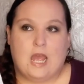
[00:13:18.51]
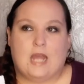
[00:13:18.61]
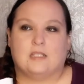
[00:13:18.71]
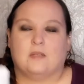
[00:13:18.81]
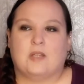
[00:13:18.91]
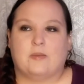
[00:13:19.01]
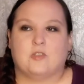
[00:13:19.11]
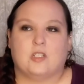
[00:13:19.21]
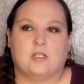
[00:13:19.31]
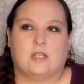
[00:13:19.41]
And sometimes
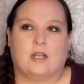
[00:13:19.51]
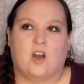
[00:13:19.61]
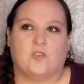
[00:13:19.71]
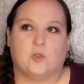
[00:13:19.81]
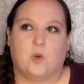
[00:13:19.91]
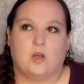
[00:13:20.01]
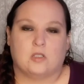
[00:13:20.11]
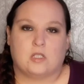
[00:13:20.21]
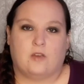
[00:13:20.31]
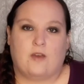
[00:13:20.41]
you get like off the wall
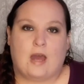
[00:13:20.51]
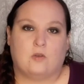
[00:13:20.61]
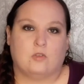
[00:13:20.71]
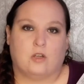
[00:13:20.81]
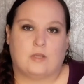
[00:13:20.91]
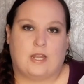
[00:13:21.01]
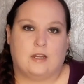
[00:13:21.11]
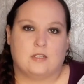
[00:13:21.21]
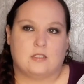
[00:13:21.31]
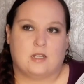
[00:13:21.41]
stuff. I don't grow
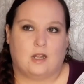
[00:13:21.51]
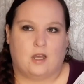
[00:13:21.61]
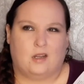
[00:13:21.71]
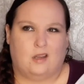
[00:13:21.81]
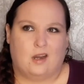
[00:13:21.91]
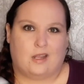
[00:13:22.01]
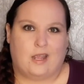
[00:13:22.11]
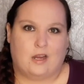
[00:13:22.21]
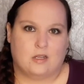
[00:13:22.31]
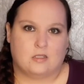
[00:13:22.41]
carrots, and I got a lot of
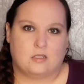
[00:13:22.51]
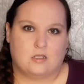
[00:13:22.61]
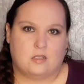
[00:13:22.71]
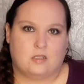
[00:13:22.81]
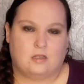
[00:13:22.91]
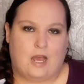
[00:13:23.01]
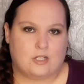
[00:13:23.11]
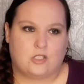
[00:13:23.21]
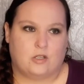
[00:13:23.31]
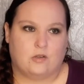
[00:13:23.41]
carrots
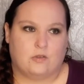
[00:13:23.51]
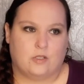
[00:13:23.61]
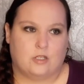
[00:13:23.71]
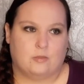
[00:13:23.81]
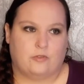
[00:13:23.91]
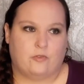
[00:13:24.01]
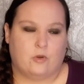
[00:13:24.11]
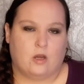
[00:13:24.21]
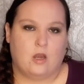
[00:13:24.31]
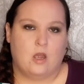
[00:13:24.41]
last year or the year
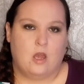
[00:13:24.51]
before.